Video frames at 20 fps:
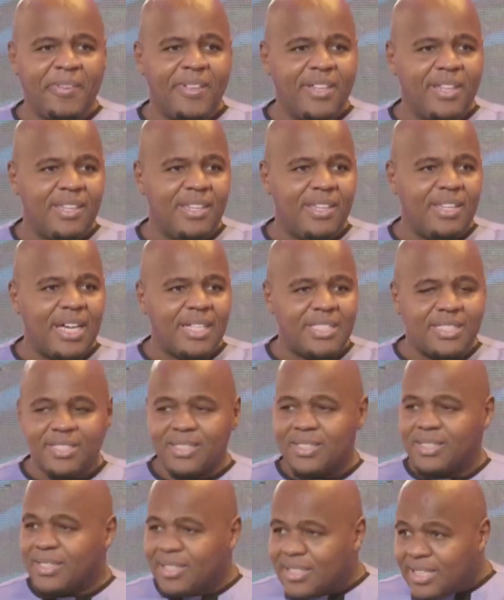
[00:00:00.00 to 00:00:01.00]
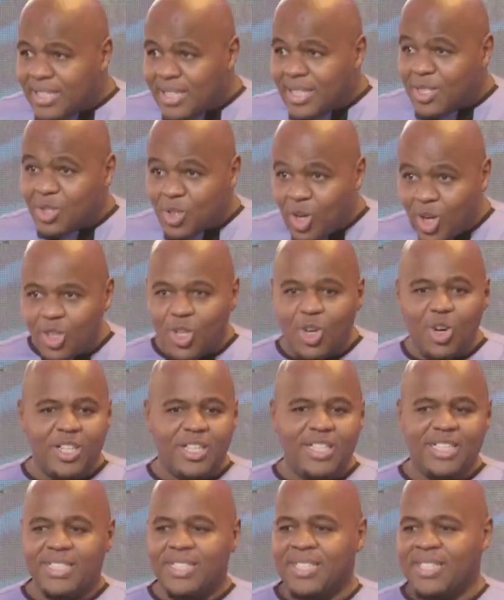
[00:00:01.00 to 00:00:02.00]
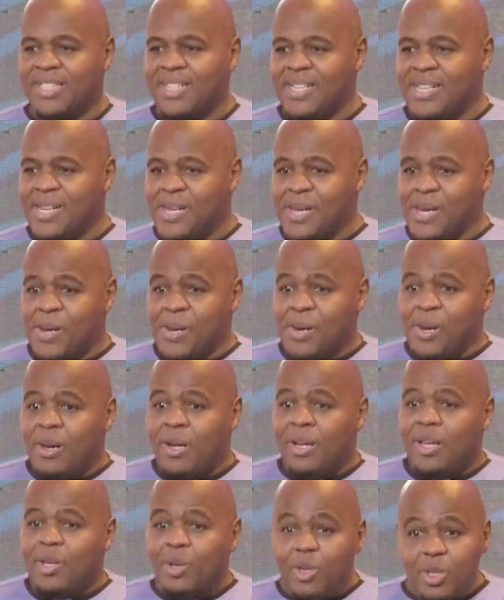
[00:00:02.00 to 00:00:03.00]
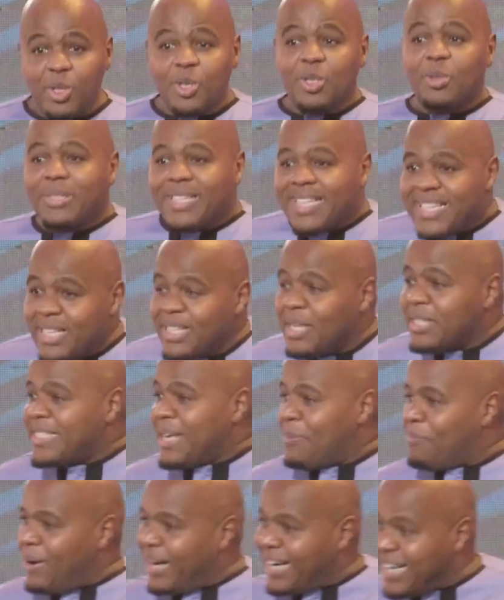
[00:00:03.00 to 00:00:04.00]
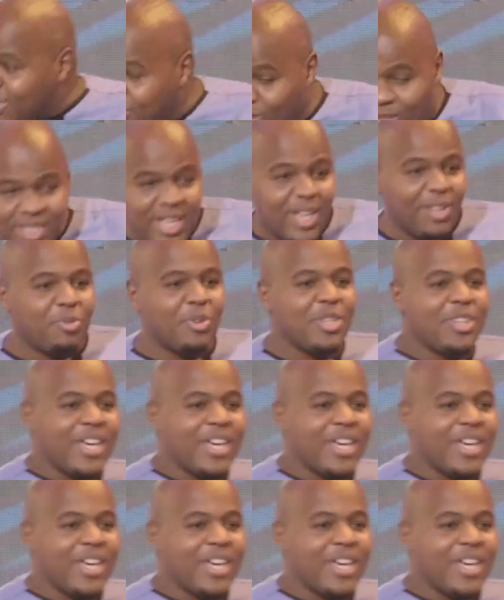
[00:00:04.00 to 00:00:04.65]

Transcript: that is not godly. You should separate yourself with the